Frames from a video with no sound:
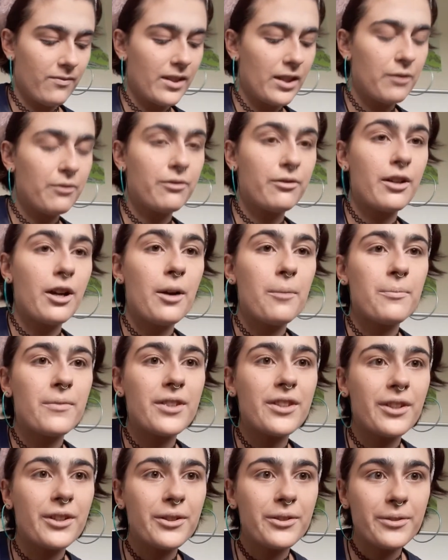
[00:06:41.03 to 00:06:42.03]
from
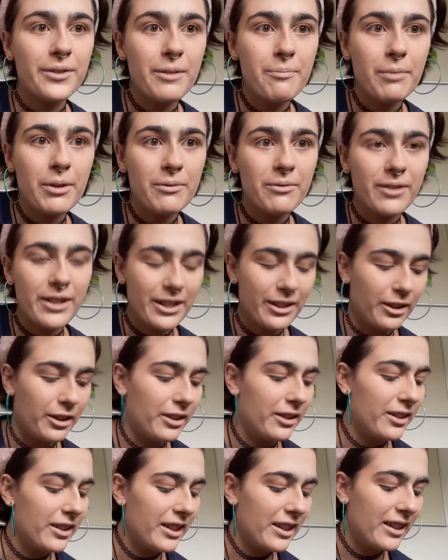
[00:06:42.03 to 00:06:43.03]
the Creep It
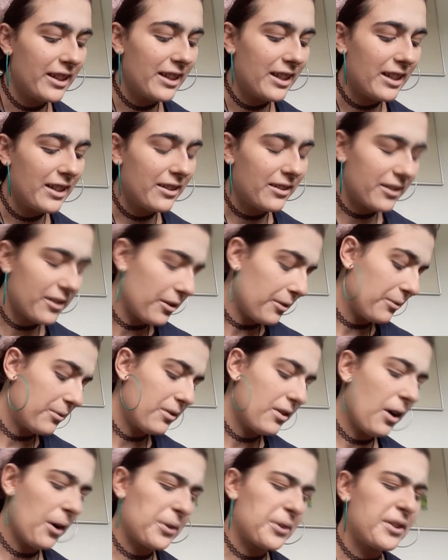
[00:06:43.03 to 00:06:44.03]
Real, or no,
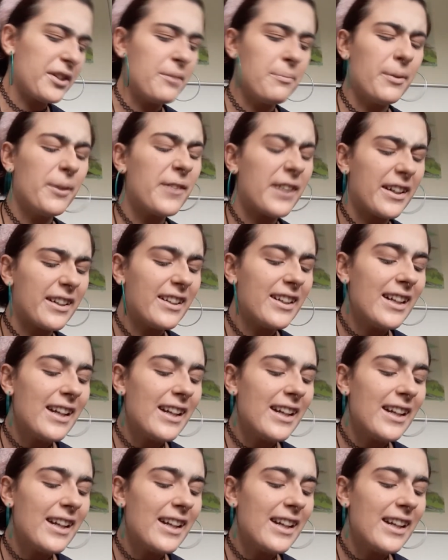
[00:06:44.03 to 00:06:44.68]
not Creep It Real,